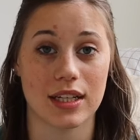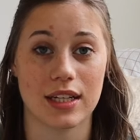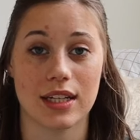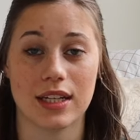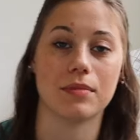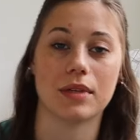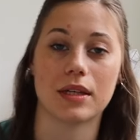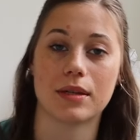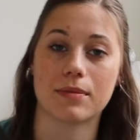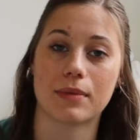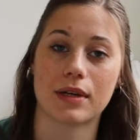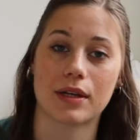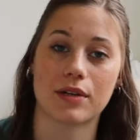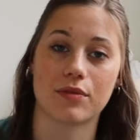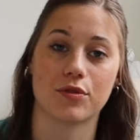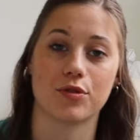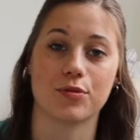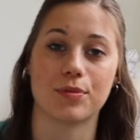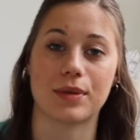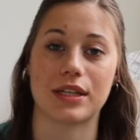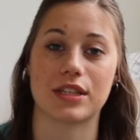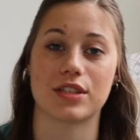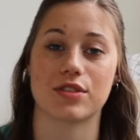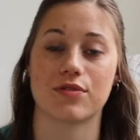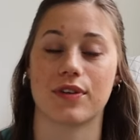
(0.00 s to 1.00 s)
Me and my
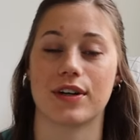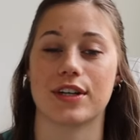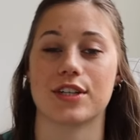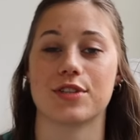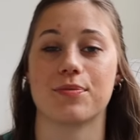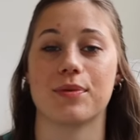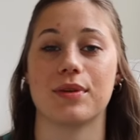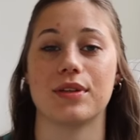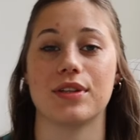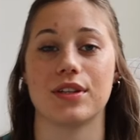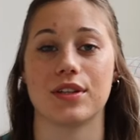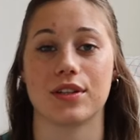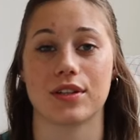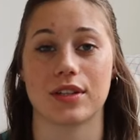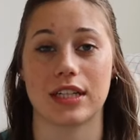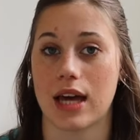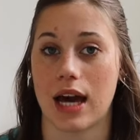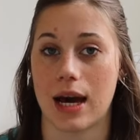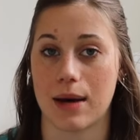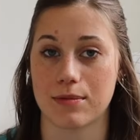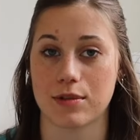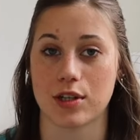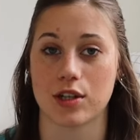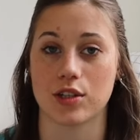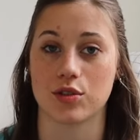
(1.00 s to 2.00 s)
roommates freshman year
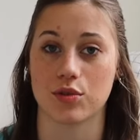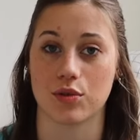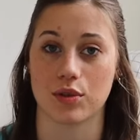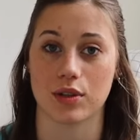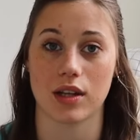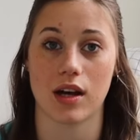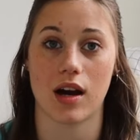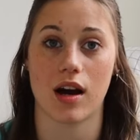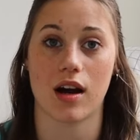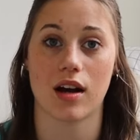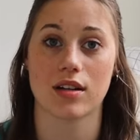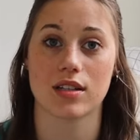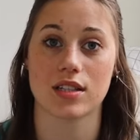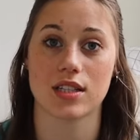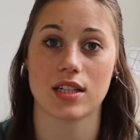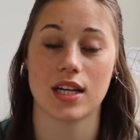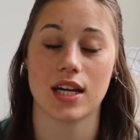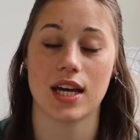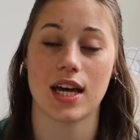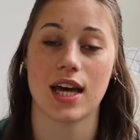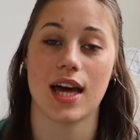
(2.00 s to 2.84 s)
kept our door locked,